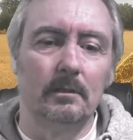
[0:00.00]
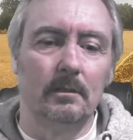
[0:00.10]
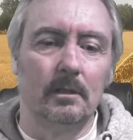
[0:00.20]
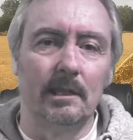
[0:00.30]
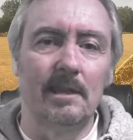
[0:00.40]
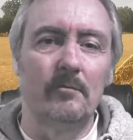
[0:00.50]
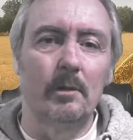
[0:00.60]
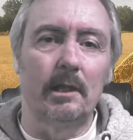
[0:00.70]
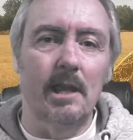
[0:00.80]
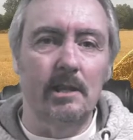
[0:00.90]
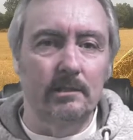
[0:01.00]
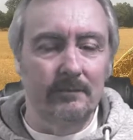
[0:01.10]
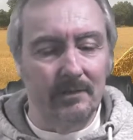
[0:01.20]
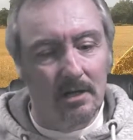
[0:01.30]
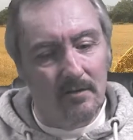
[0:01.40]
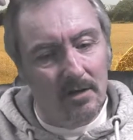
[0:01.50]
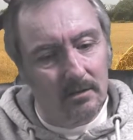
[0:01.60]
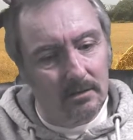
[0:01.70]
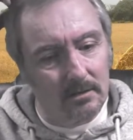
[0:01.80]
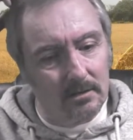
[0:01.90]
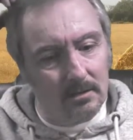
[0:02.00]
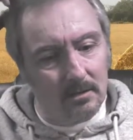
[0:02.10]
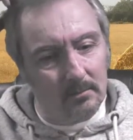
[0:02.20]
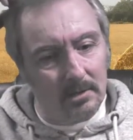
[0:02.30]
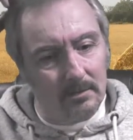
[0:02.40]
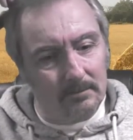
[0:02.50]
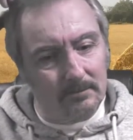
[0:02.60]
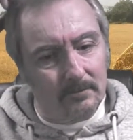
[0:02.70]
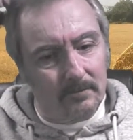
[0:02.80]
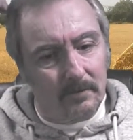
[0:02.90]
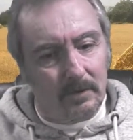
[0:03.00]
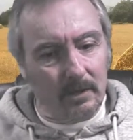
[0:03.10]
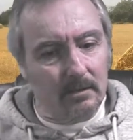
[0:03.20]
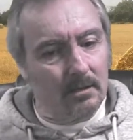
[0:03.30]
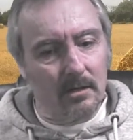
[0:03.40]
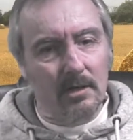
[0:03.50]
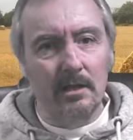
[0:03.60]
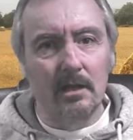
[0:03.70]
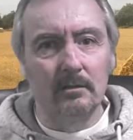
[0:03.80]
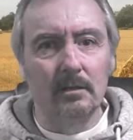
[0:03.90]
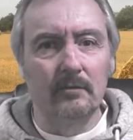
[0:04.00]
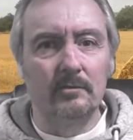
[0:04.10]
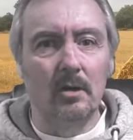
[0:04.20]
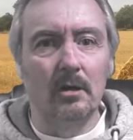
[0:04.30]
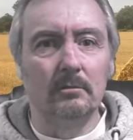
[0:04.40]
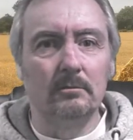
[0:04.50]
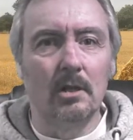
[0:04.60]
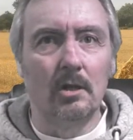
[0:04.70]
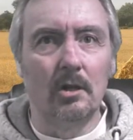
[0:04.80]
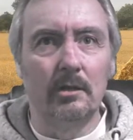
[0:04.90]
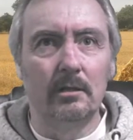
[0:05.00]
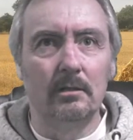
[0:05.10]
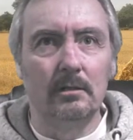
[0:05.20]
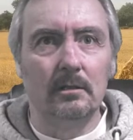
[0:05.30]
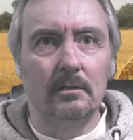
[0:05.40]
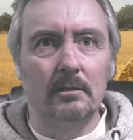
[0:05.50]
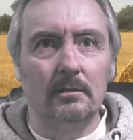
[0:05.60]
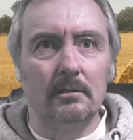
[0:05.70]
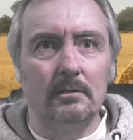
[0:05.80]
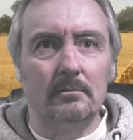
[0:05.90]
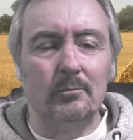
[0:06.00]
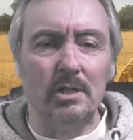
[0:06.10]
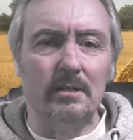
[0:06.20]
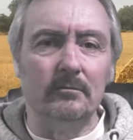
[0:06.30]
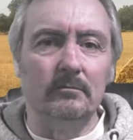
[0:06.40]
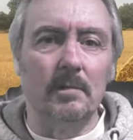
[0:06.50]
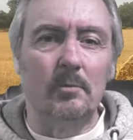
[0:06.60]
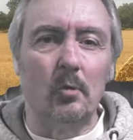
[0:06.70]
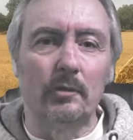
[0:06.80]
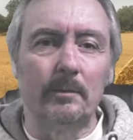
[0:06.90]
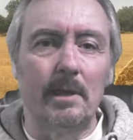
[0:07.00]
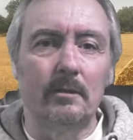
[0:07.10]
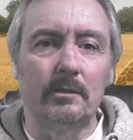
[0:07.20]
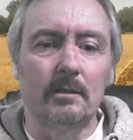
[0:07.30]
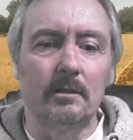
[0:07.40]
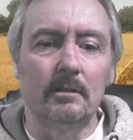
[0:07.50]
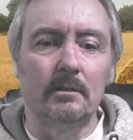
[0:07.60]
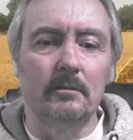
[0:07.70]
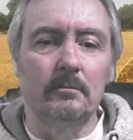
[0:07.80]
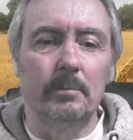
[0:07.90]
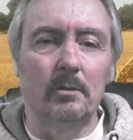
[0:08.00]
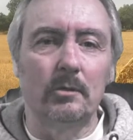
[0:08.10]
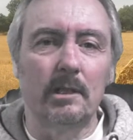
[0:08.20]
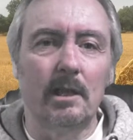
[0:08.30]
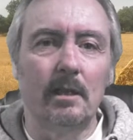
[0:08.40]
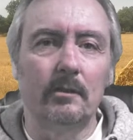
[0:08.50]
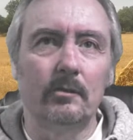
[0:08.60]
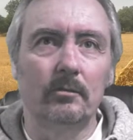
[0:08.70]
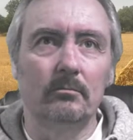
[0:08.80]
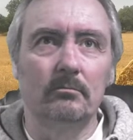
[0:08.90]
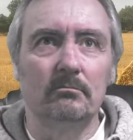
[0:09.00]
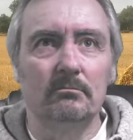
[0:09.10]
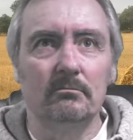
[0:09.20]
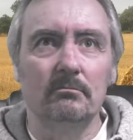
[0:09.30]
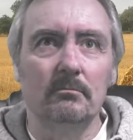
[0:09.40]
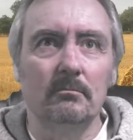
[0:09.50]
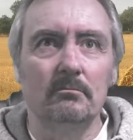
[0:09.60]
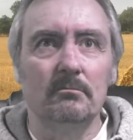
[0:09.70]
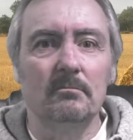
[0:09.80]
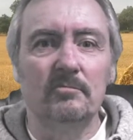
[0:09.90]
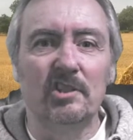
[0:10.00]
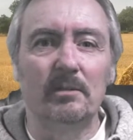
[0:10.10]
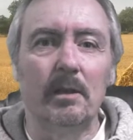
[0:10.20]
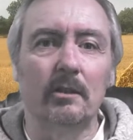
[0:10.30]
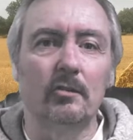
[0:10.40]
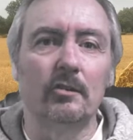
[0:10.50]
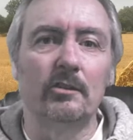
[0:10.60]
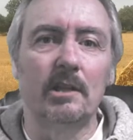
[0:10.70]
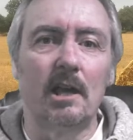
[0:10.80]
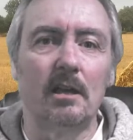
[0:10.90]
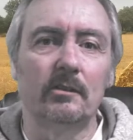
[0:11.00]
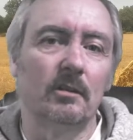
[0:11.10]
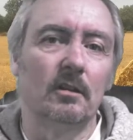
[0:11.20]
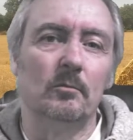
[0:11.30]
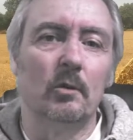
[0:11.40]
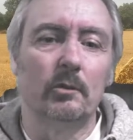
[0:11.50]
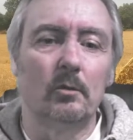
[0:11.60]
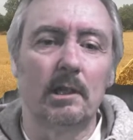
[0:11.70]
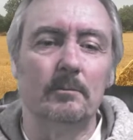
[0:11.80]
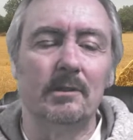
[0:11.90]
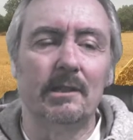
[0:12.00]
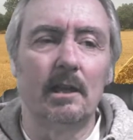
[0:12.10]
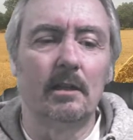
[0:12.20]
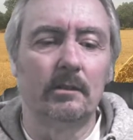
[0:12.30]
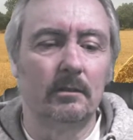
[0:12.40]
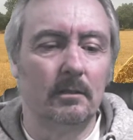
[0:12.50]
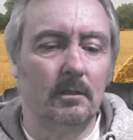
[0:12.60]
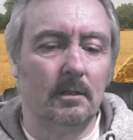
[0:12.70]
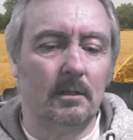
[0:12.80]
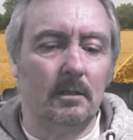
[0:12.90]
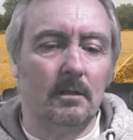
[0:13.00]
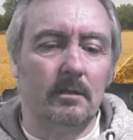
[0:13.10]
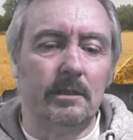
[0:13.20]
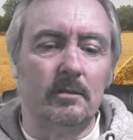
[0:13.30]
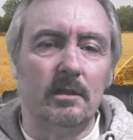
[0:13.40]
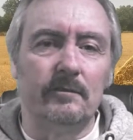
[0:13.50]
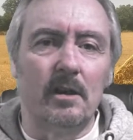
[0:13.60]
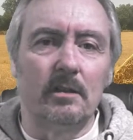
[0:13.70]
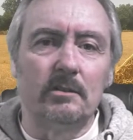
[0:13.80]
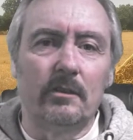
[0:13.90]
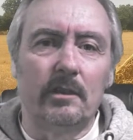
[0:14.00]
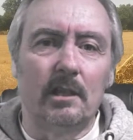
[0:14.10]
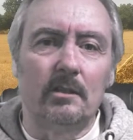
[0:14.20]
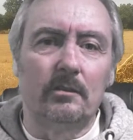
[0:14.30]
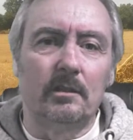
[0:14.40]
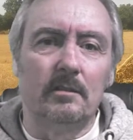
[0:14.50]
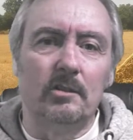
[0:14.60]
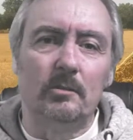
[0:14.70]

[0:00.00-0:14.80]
and have a bit of cash left over. But I don't know. I've not heard brilliant reports about it, and people say it's just about as good as the Deus, so I might as well keep the Deus. The only advantage I think is it uses